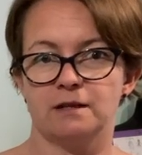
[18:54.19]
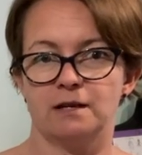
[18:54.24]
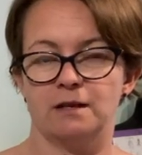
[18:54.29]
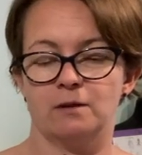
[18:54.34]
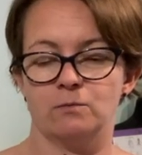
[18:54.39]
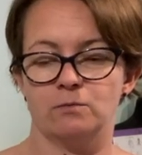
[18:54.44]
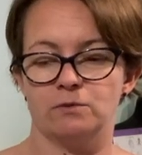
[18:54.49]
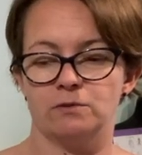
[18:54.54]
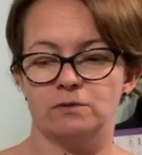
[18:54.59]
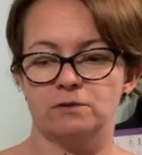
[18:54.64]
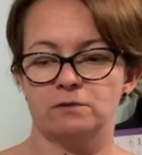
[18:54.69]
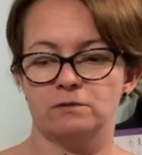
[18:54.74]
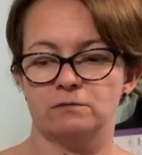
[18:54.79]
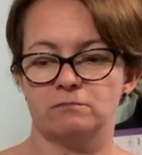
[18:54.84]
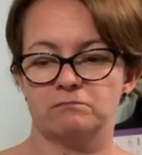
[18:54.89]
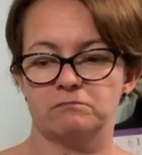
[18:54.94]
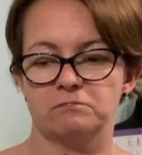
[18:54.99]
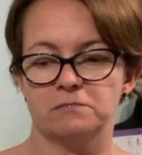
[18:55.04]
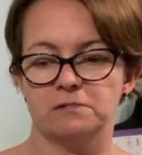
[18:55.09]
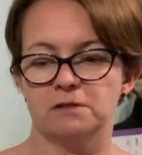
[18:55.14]
It was
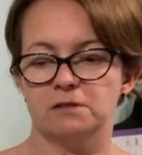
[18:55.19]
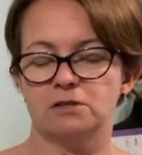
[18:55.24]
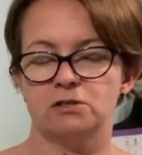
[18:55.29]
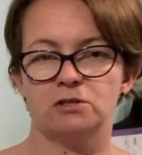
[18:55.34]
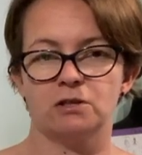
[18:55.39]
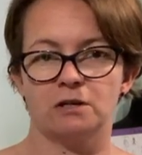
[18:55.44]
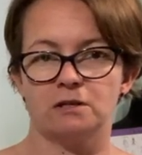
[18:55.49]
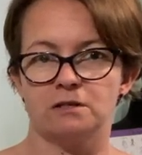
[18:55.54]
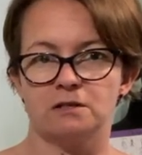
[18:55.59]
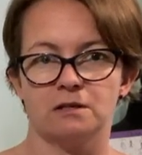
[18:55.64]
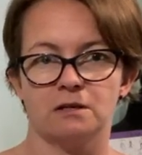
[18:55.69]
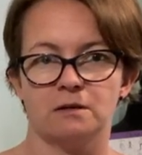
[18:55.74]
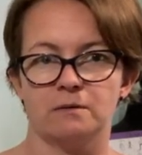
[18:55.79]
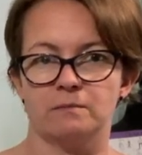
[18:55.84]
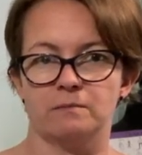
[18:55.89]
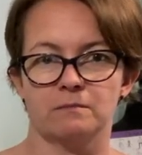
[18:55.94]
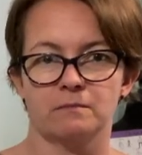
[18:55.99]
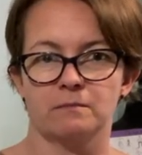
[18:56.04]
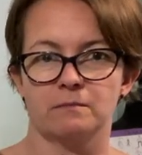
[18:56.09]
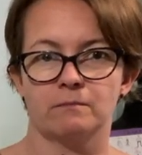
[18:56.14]
just a uh,
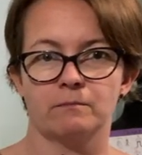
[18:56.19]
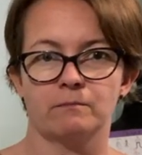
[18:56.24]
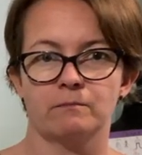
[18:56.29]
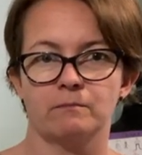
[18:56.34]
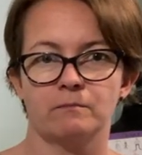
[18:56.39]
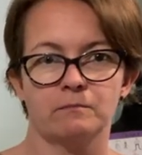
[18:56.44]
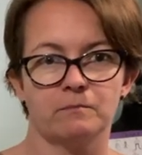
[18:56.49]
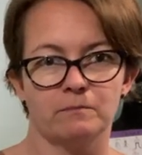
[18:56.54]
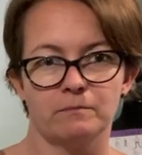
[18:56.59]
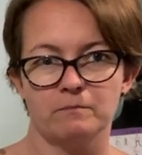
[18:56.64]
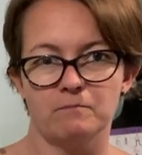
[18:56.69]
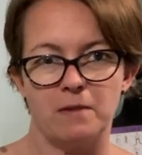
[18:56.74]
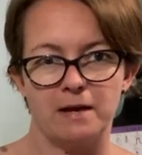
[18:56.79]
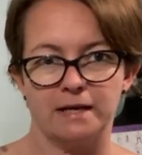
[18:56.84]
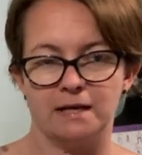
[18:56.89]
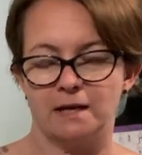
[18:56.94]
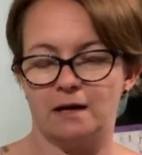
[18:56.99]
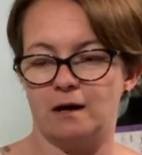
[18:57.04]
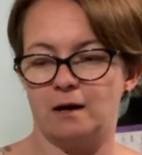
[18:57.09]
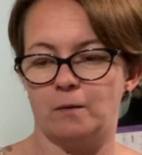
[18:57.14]

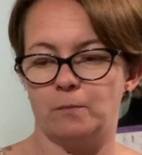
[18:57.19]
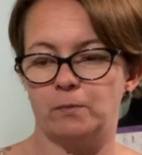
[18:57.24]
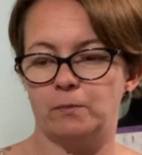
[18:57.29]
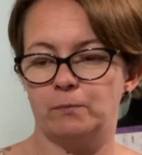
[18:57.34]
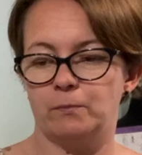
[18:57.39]
make it up,